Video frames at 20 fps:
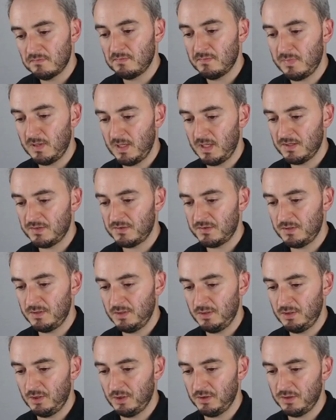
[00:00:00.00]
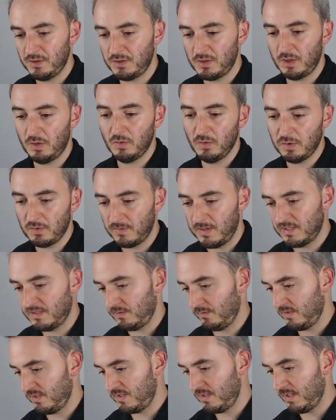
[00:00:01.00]
plus the dot dot dot, all the rest
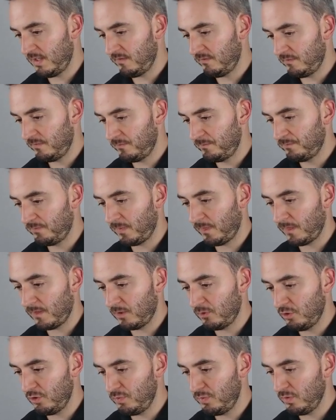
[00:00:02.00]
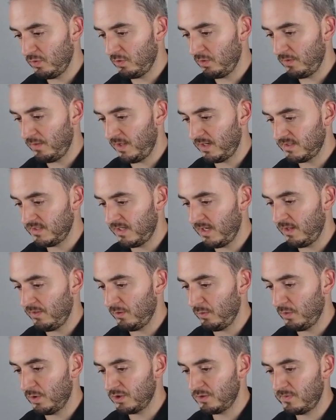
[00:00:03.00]
of this stuff. Grouping all of that together,
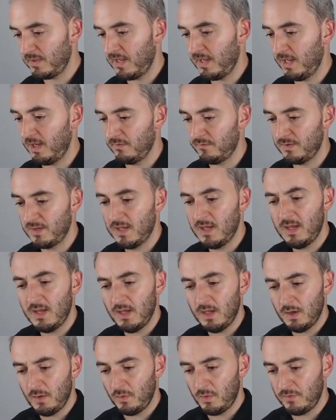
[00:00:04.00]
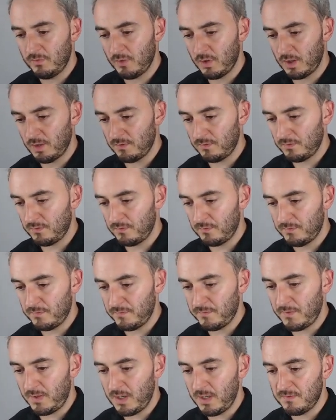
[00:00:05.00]
what do we have? We've got
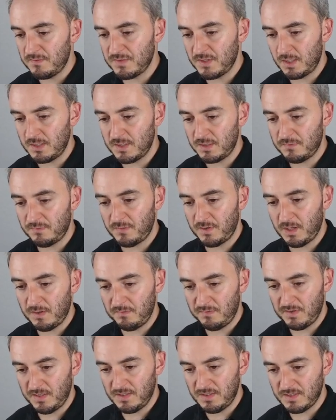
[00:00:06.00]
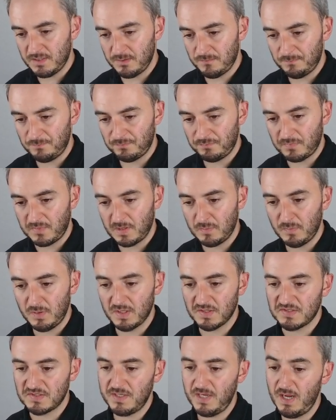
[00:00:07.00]
5 sine to the 5 theta
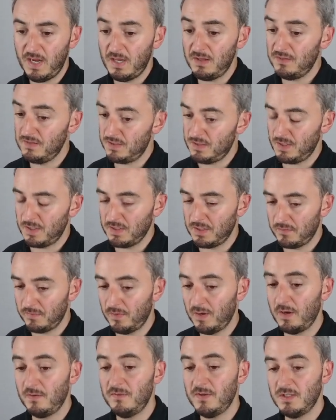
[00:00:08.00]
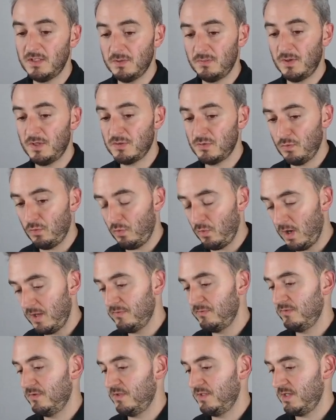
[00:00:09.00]
plus 10 sine to the 5 theta plus
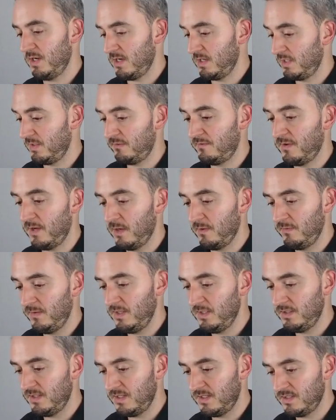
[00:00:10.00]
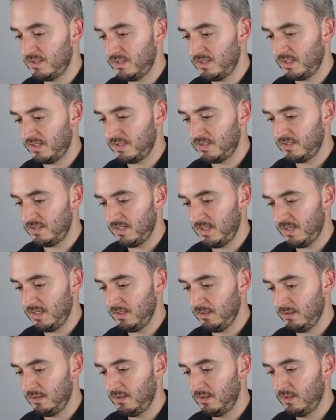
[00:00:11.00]
1 sine to the 5 theta is
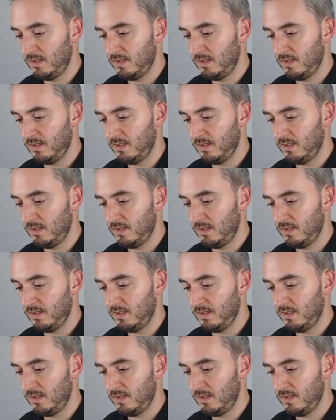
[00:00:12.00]
16